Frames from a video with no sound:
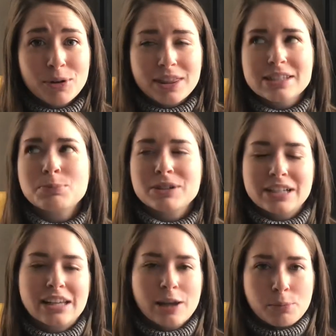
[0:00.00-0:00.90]
with this
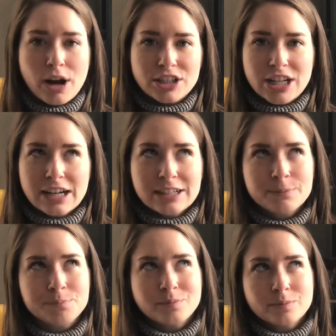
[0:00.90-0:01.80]
particular project,
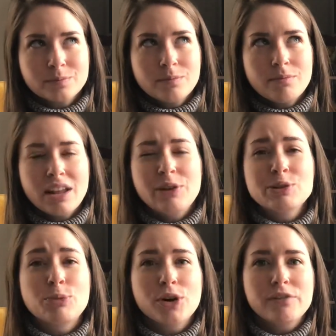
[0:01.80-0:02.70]
it
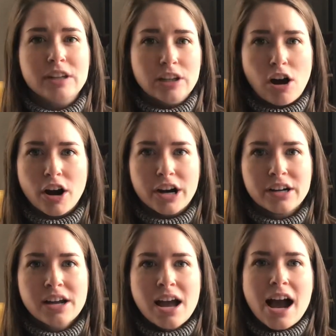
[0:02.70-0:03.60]
was more of the
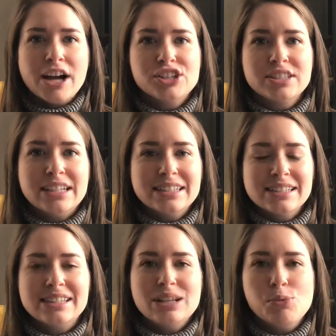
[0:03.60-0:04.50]
yarn. I just needed
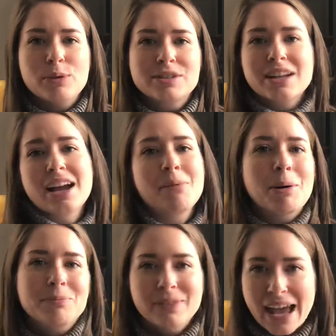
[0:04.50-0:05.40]
to see what was gonna come
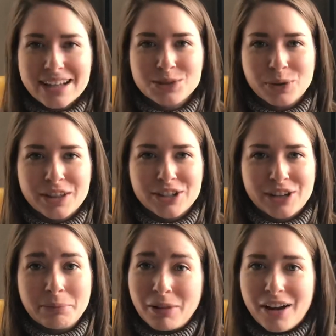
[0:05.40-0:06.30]
up next with the
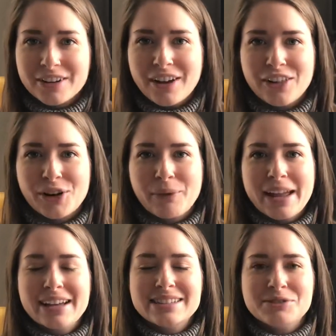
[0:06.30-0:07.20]
Dirty Blonde
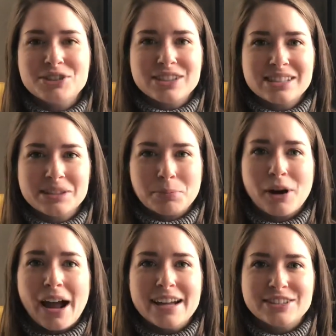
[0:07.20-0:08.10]
colorway, because it was just a
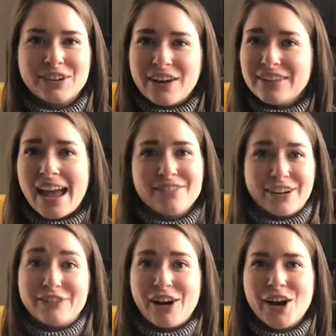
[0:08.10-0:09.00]
surprise around
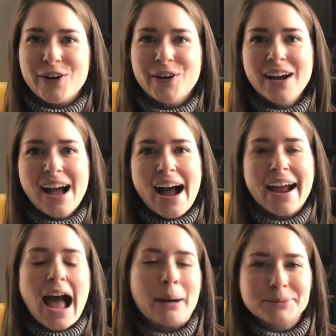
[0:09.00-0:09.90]
every row.
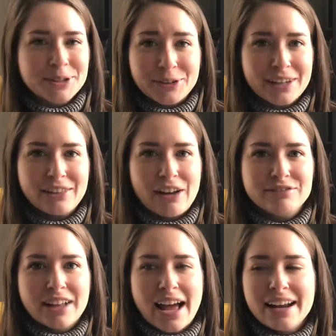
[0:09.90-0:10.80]
I absolutely
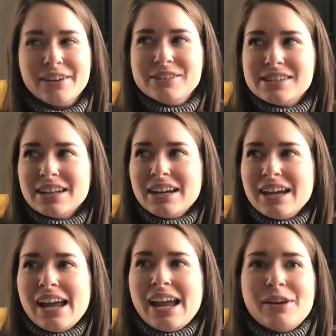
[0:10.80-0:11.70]
loved that.
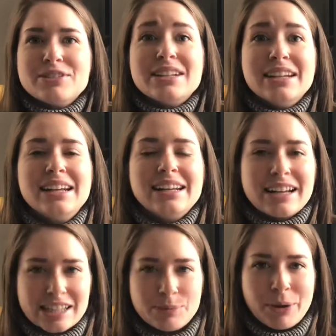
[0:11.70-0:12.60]
It was a knitting
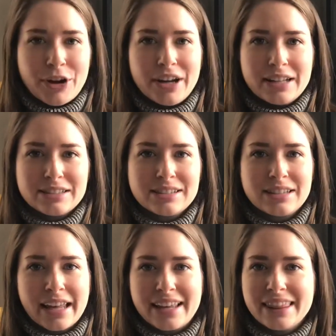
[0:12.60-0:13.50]
experience.
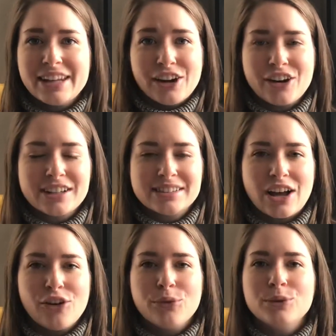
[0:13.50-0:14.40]
Like, the yarn
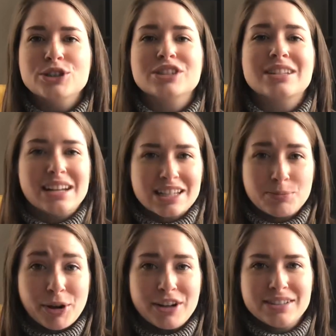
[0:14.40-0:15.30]
itself was just an
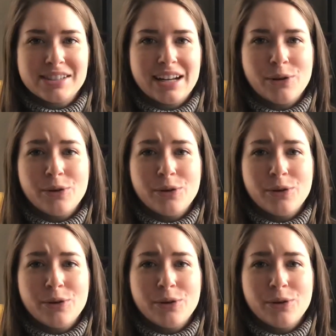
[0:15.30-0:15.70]
experience